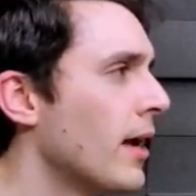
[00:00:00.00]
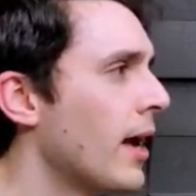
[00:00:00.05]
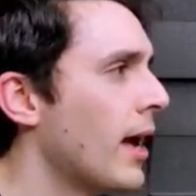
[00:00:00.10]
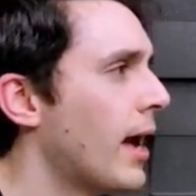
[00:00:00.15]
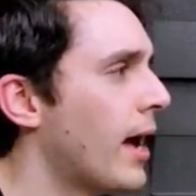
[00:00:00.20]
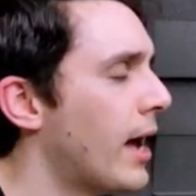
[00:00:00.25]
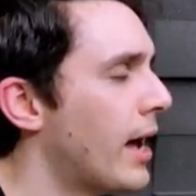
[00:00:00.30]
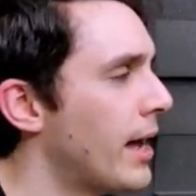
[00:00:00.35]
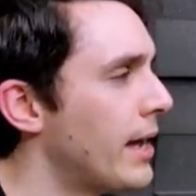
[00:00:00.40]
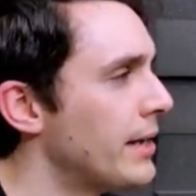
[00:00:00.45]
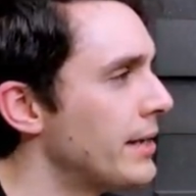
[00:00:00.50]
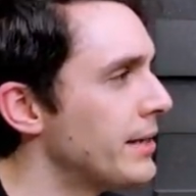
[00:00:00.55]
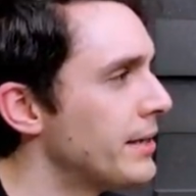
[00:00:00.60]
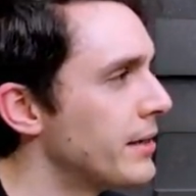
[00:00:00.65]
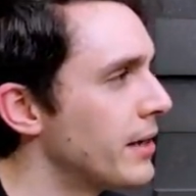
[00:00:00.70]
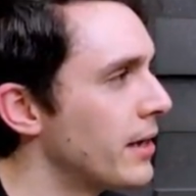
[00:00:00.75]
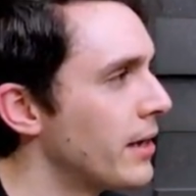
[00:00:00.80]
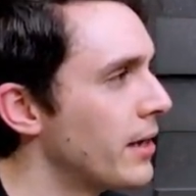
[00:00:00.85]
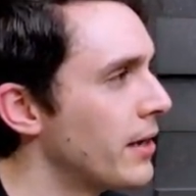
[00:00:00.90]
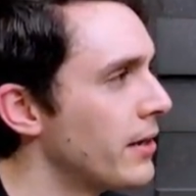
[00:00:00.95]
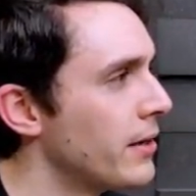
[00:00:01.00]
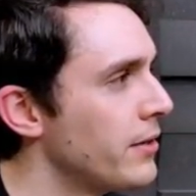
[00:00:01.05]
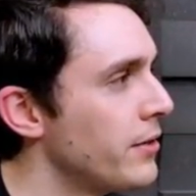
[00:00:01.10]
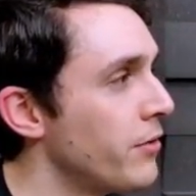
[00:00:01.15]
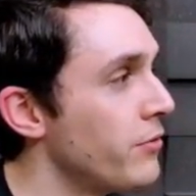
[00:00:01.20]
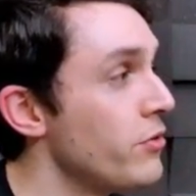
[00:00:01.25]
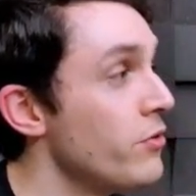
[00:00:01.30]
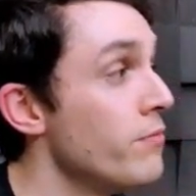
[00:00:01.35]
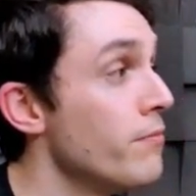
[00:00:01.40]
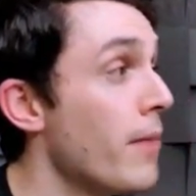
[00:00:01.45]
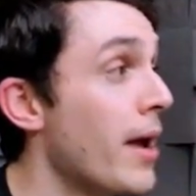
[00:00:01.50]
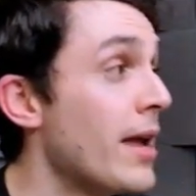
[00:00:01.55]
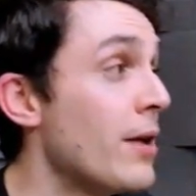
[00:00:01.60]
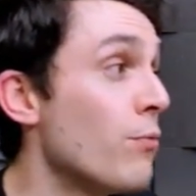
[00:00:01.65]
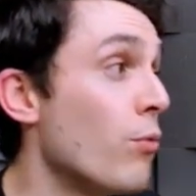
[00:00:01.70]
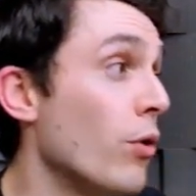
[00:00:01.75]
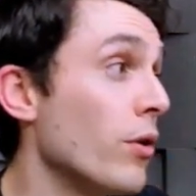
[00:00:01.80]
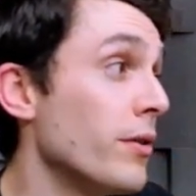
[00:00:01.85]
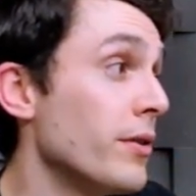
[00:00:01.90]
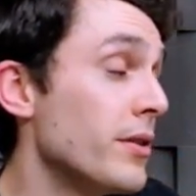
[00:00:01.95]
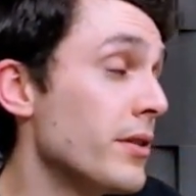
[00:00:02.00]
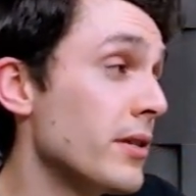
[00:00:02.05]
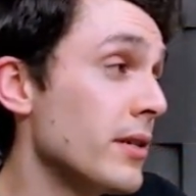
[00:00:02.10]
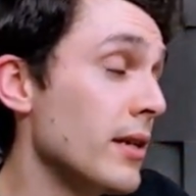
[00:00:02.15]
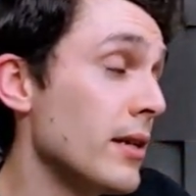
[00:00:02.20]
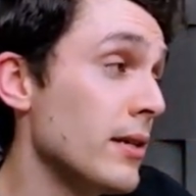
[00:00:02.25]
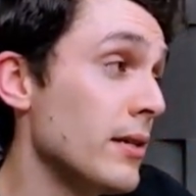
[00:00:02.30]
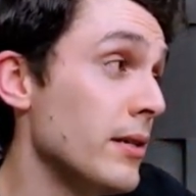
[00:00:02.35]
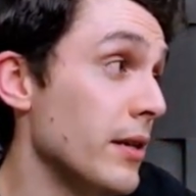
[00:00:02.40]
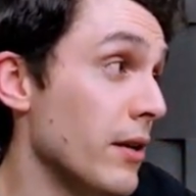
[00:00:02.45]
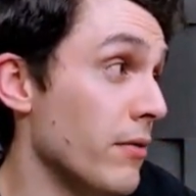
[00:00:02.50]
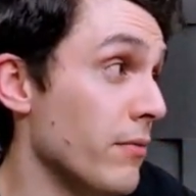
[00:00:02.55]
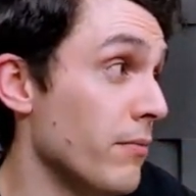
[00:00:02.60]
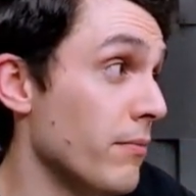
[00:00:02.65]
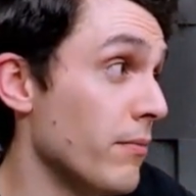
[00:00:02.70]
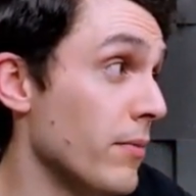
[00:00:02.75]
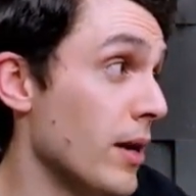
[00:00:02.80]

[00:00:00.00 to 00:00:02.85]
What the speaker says: And you know, you may want, you know,